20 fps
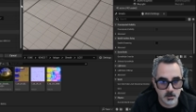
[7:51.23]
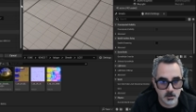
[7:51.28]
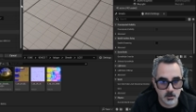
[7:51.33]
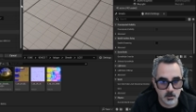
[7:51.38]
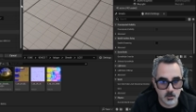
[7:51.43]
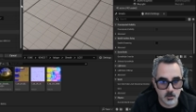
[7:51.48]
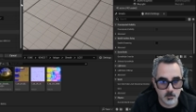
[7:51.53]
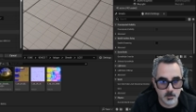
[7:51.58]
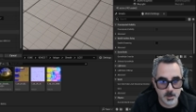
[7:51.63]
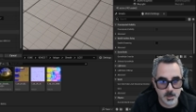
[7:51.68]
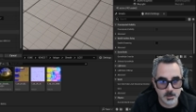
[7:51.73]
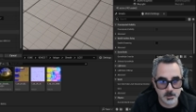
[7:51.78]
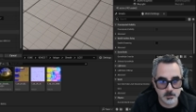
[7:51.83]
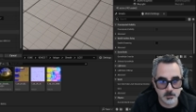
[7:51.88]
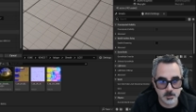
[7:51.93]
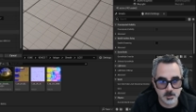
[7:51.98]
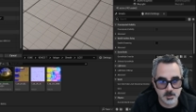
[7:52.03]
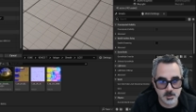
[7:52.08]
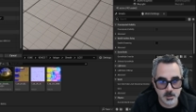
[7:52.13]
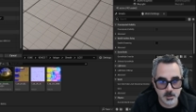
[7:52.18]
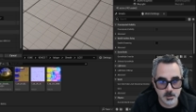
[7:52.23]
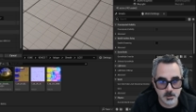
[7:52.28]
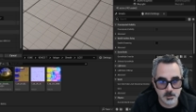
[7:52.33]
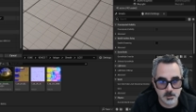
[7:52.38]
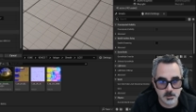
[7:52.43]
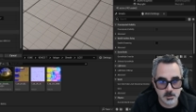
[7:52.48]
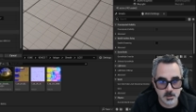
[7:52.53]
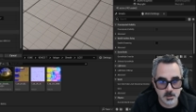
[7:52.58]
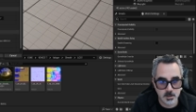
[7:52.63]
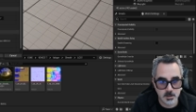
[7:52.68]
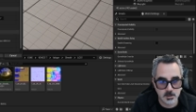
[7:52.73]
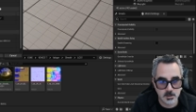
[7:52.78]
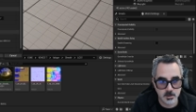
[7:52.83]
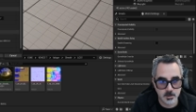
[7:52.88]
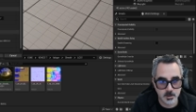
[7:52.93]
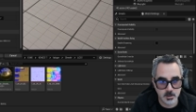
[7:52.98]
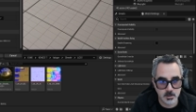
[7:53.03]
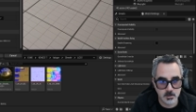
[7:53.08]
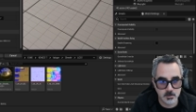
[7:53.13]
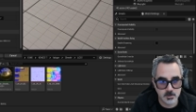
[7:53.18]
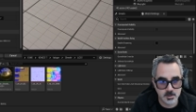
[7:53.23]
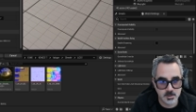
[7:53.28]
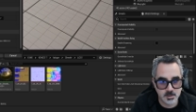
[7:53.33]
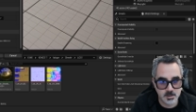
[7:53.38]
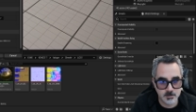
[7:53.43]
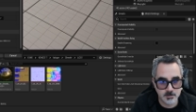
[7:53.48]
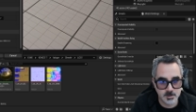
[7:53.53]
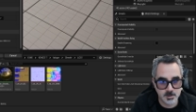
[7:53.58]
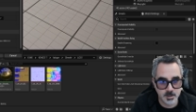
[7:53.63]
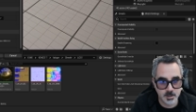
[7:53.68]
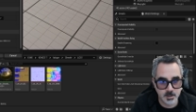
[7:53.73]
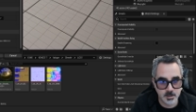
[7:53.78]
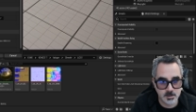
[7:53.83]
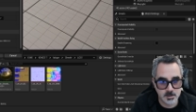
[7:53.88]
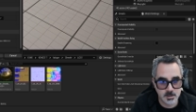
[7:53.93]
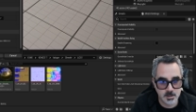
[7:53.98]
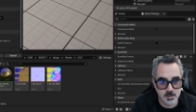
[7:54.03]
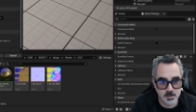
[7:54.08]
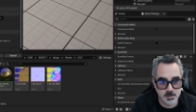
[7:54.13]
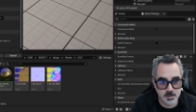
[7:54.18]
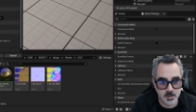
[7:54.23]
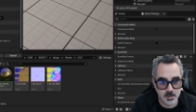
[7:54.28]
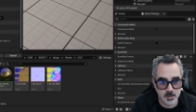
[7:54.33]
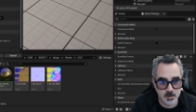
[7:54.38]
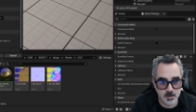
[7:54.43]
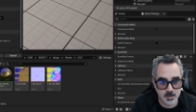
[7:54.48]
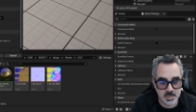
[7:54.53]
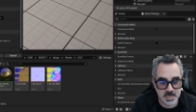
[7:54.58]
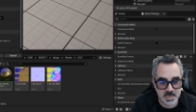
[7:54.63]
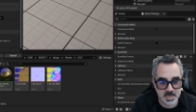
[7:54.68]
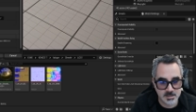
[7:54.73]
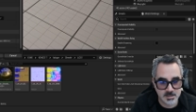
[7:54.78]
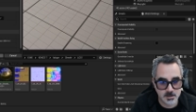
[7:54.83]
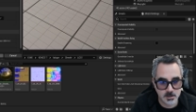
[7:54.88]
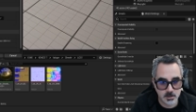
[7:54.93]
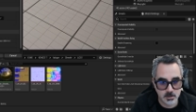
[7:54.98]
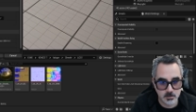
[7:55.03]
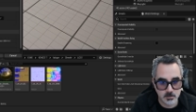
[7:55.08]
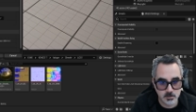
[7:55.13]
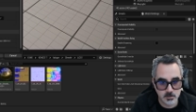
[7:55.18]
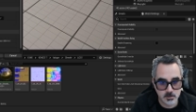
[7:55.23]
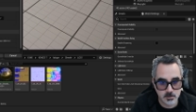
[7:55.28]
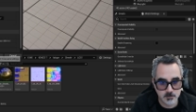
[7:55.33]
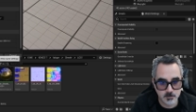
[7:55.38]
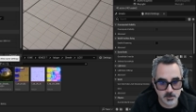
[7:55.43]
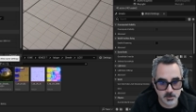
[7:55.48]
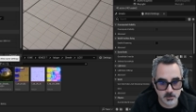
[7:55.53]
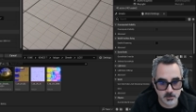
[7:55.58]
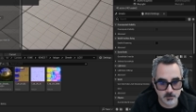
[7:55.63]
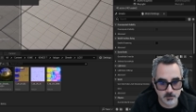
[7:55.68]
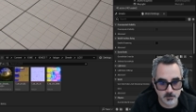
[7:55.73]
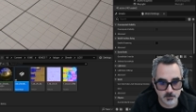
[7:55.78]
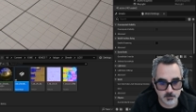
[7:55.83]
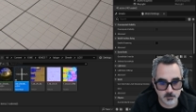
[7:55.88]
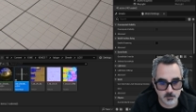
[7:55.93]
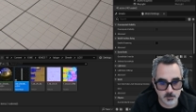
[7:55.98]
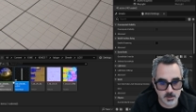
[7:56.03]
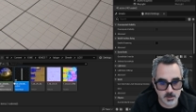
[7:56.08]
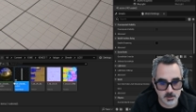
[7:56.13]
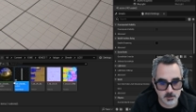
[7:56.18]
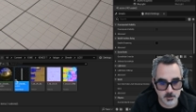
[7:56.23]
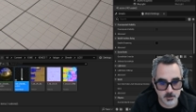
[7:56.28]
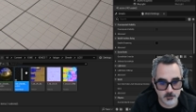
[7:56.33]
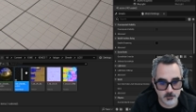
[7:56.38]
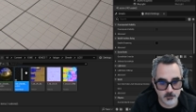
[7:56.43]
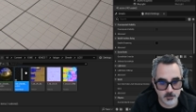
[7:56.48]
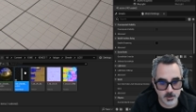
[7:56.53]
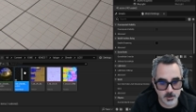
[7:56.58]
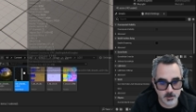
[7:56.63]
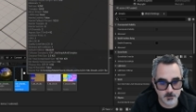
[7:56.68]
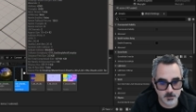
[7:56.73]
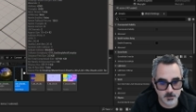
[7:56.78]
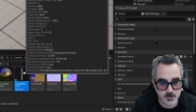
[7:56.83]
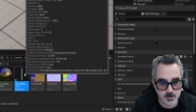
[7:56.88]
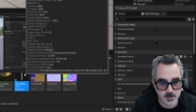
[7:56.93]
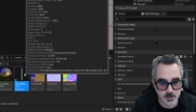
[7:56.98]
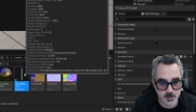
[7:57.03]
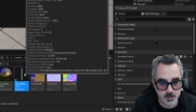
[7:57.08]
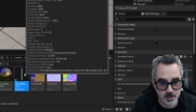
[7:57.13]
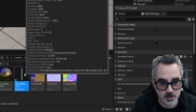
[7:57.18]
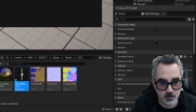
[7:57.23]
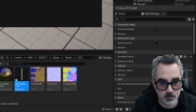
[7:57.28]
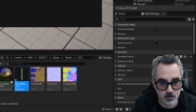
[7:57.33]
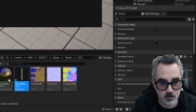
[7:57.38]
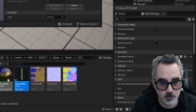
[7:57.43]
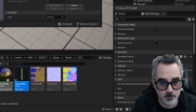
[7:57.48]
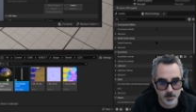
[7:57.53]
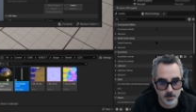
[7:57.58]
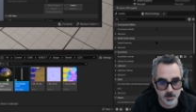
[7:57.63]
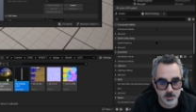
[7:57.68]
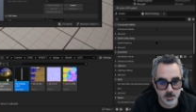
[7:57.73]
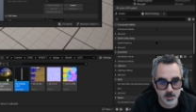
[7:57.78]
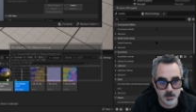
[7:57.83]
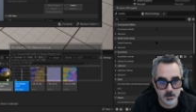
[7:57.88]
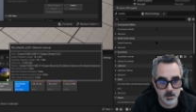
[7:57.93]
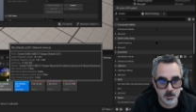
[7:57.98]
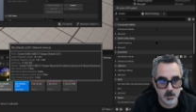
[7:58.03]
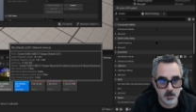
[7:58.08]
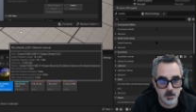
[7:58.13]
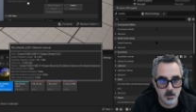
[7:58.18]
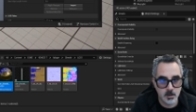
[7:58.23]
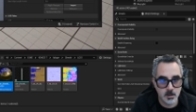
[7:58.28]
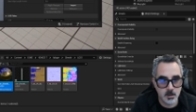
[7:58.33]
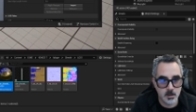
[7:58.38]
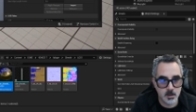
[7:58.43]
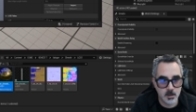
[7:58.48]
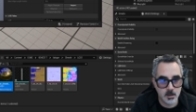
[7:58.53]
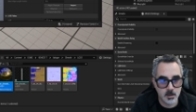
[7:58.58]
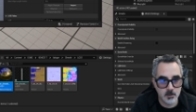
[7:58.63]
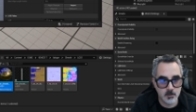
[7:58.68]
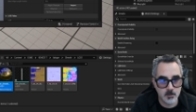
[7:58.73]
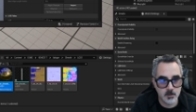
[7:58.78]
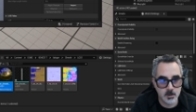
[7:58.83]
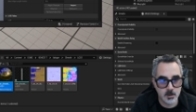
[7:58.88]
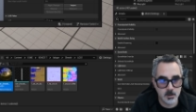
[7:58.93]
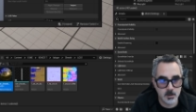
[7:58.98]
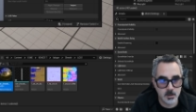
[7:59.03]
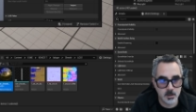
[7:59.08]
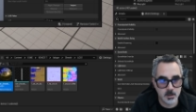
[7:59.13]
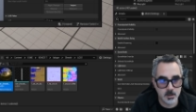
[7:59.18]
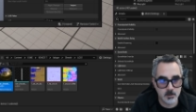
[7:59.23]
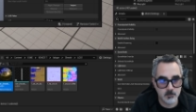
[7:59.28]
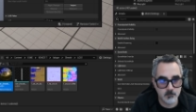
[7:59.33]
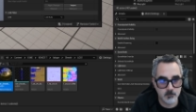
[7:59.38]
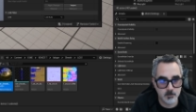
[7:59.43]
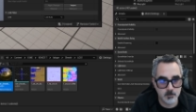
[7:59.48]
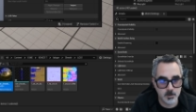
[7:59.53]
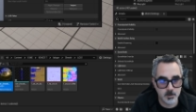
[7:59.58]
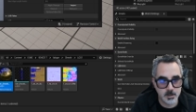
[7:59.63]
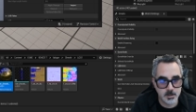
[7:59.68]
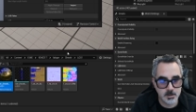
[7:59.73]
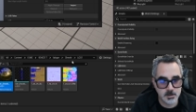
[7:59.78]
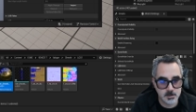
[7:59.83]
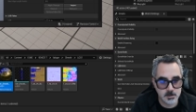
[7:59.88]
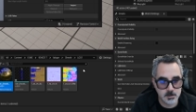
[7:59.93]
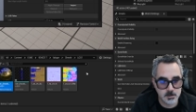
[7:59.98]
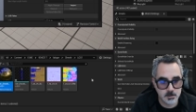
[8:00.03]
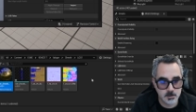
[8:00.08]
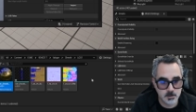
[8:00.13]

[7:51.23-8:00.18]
Go back to the settings. It's going to use the same settings as I last used. So that's perfect. So I'm going to open that and then I can replace.